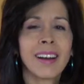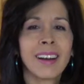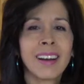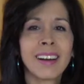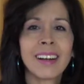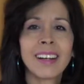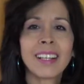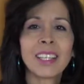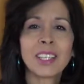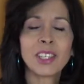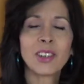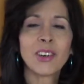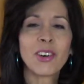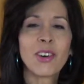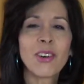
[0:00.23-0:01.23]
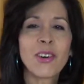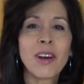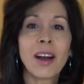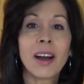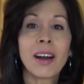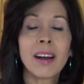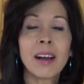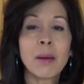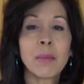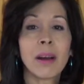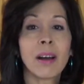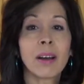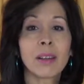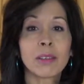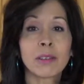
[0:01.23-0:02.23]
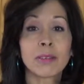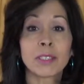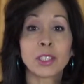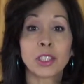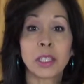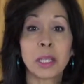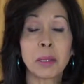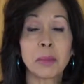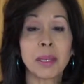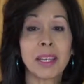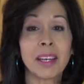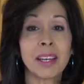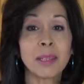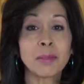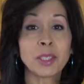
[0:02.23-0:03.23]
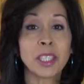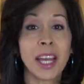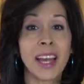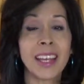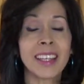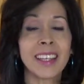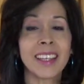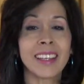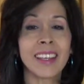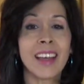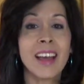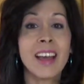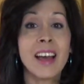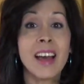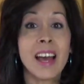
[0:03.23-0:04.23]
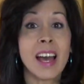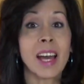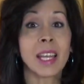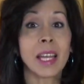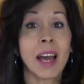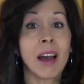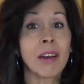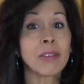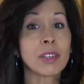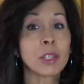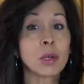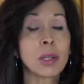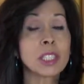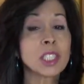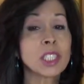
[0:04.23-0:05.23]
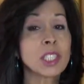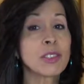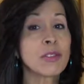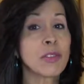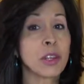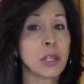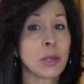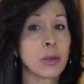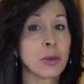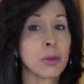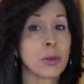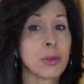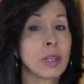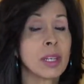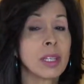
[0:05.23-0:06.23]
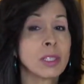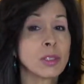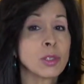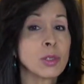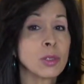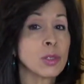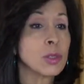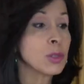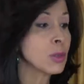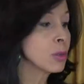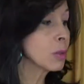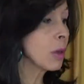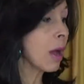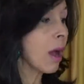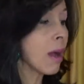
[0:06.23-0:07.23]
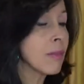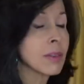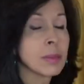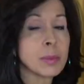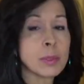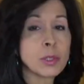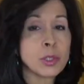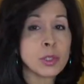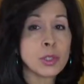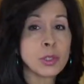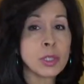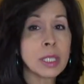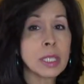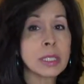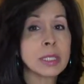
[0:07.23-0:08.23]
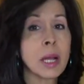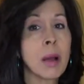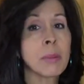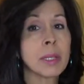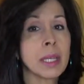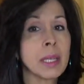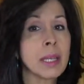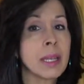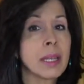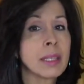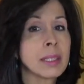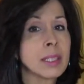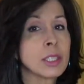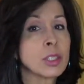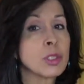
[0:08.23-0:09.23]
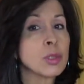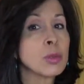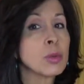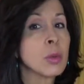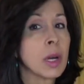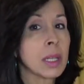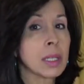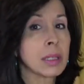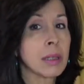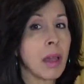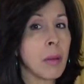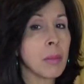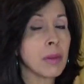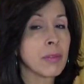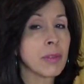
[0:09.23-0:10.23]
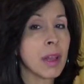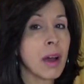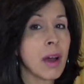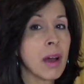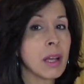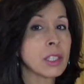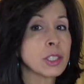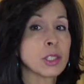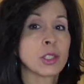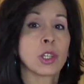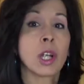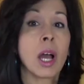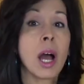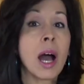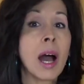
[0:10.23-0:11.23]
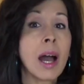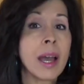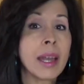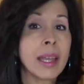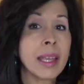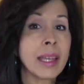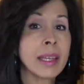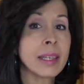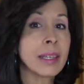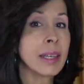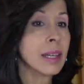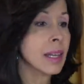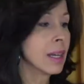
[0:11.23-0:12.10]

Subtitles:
Aloha and mahalo for joining me. I'm Janin and I have a question for you. Do you have a protruding tummy that you want to camouflage or hide?